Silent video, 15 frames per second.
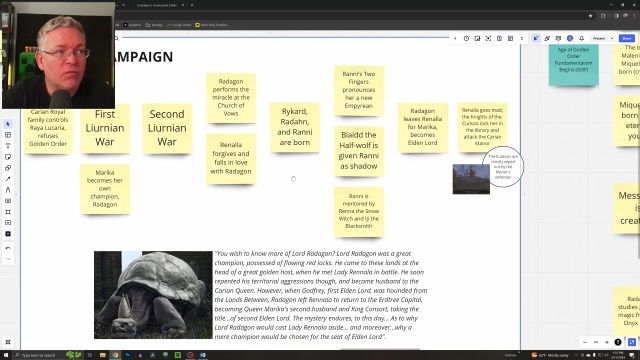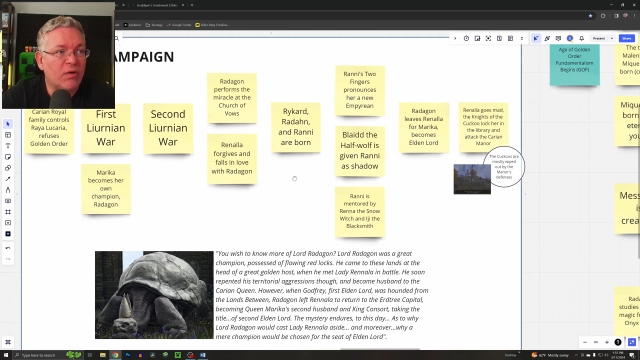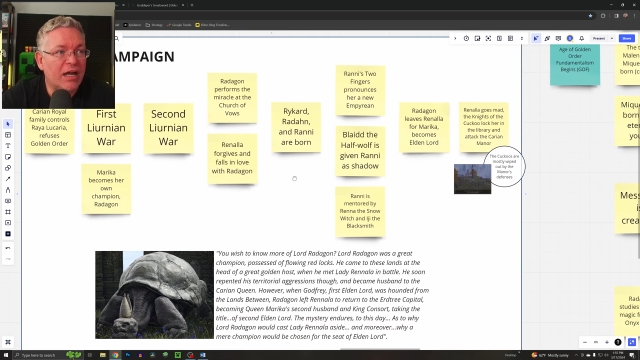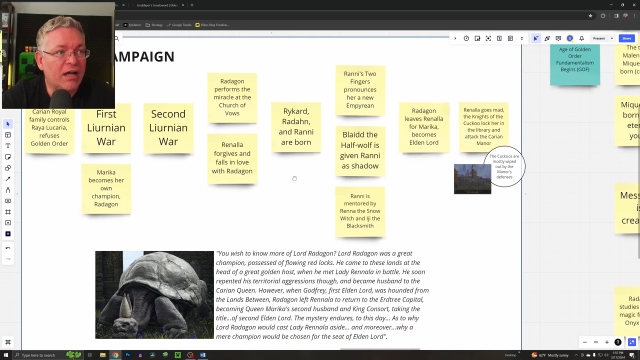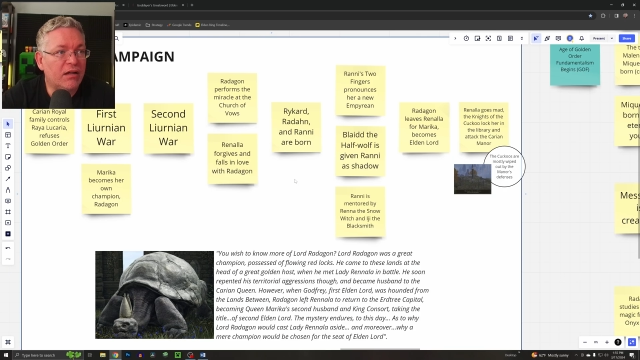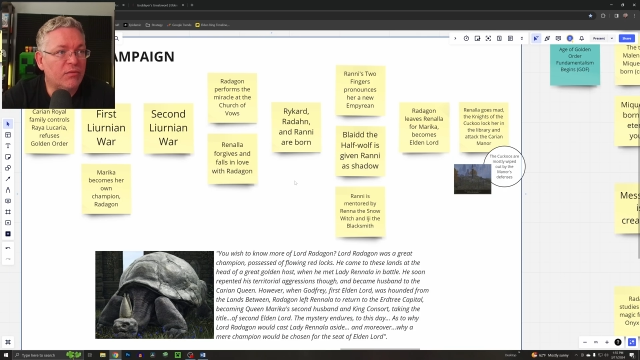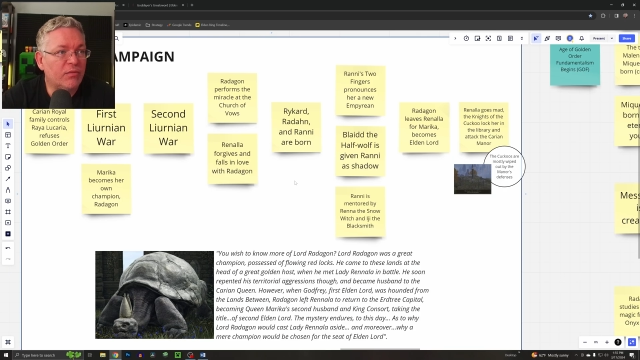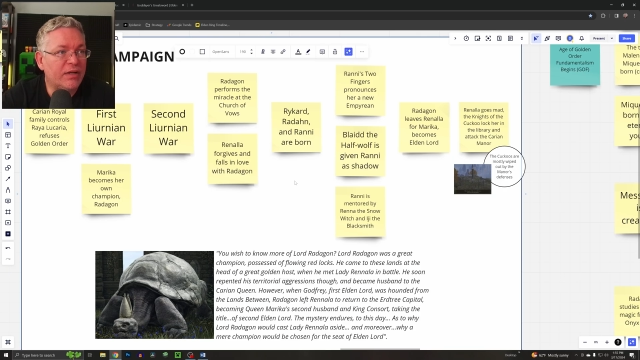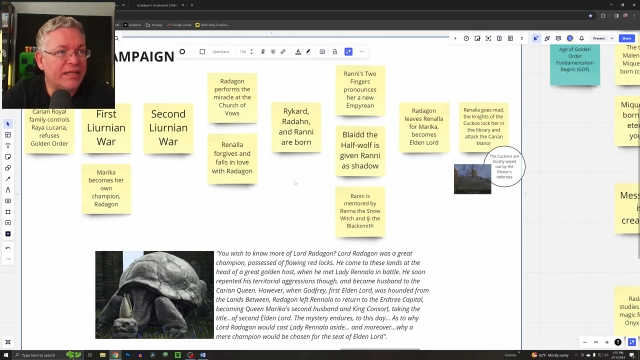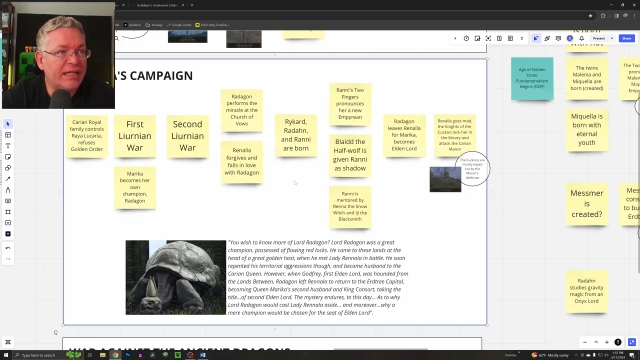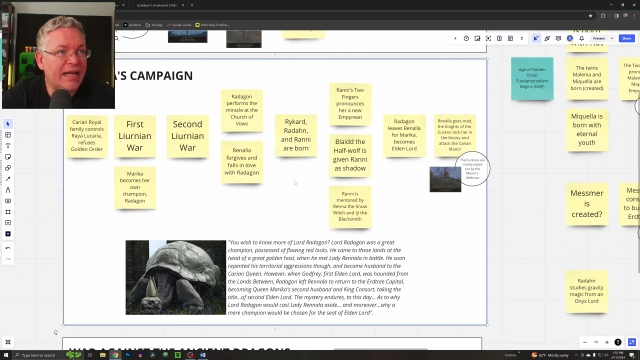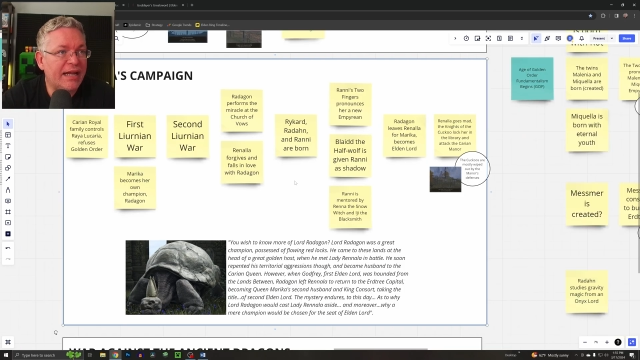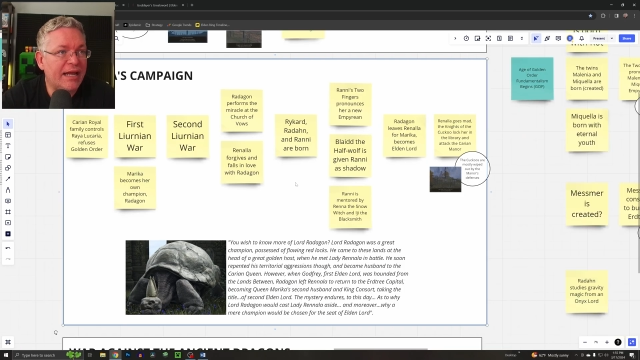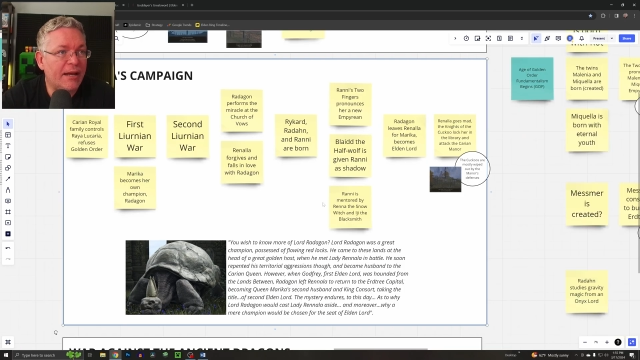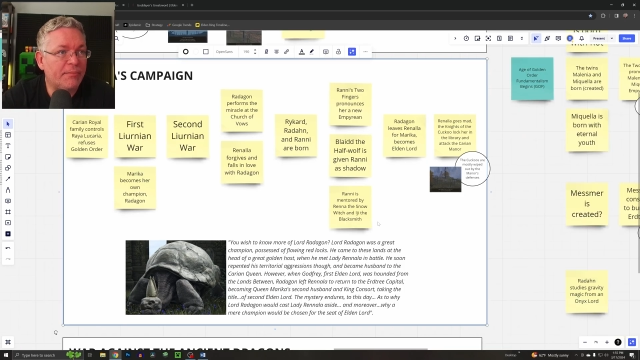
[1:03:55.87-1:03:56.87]
Well, when
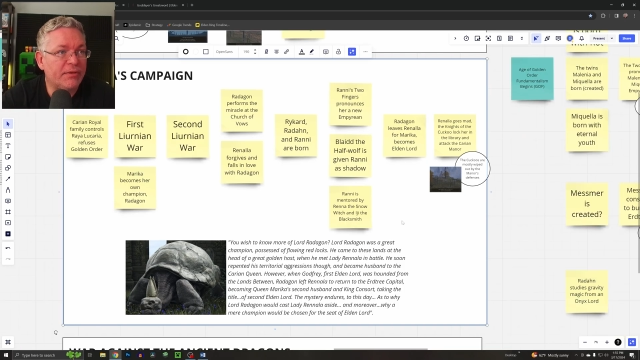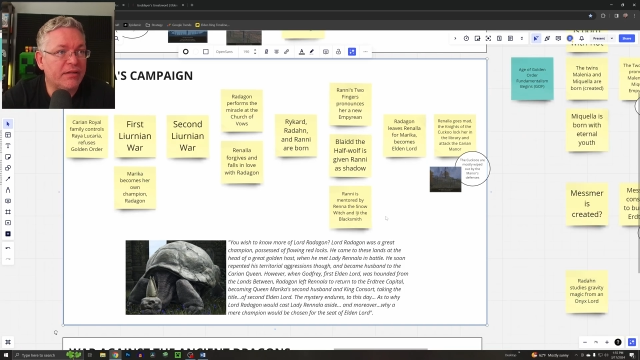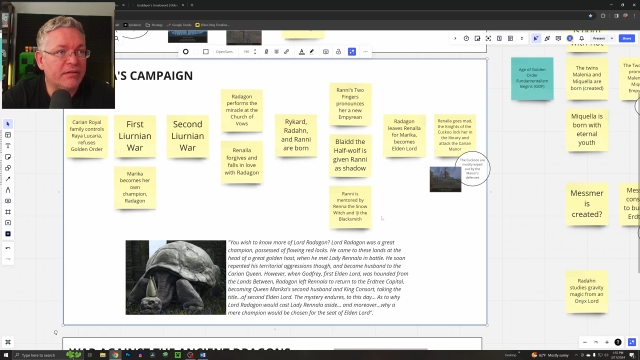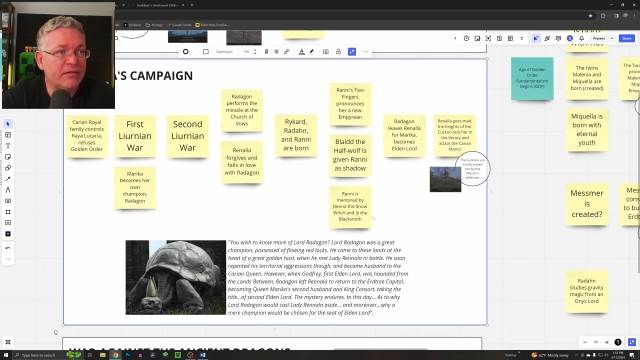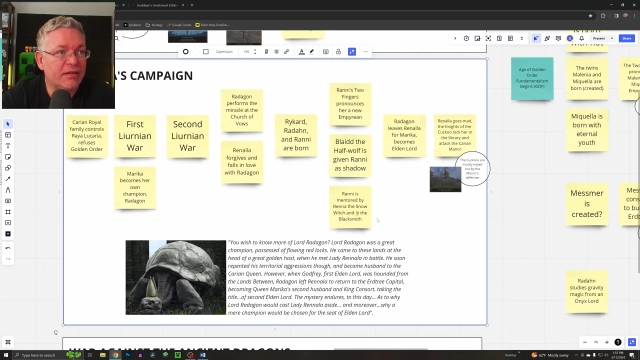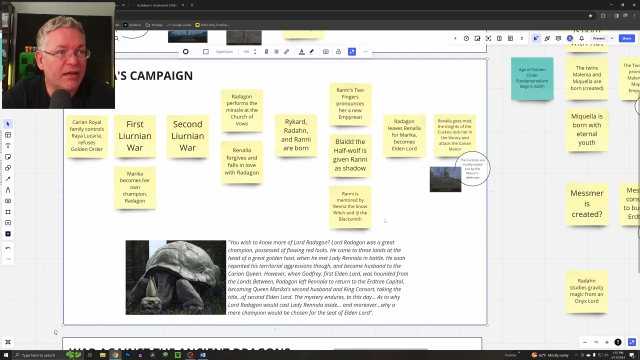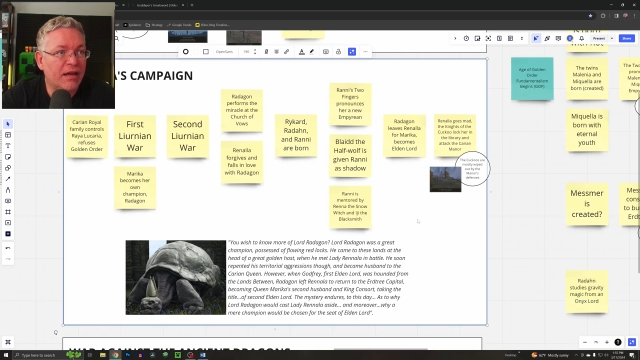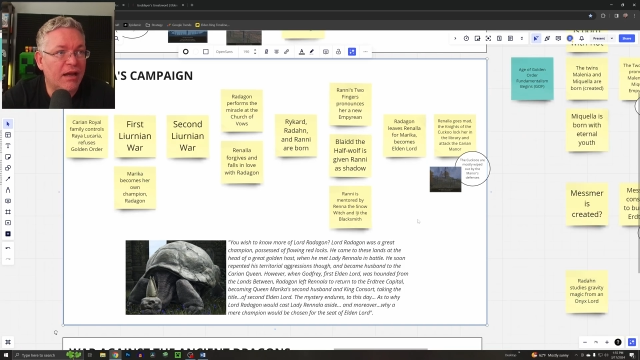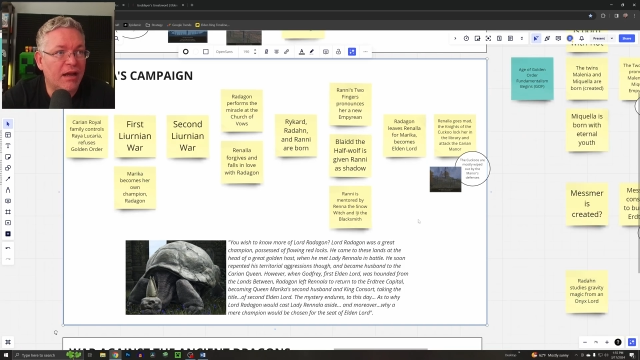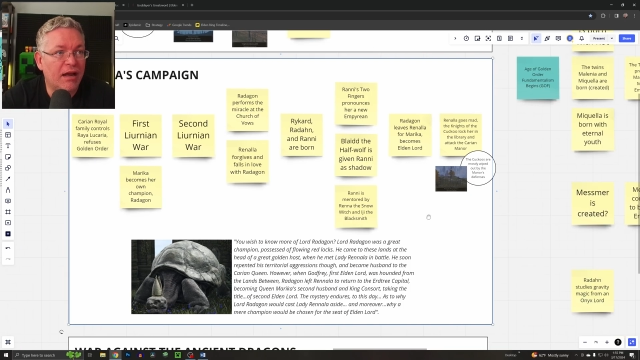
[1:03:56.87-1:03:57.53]
that happened,